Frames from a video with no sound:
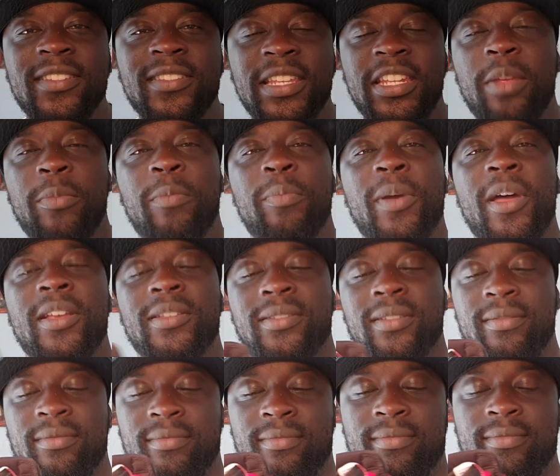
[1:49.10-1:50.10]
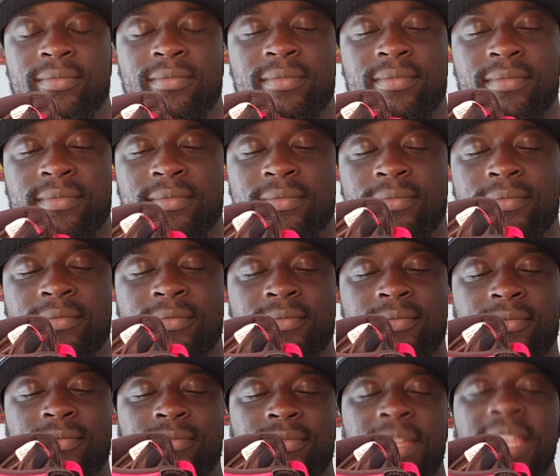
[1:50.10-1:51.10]
seen them in person.
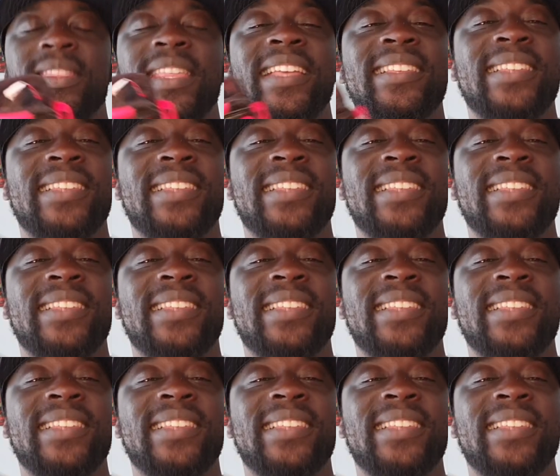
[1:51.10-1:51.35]
They're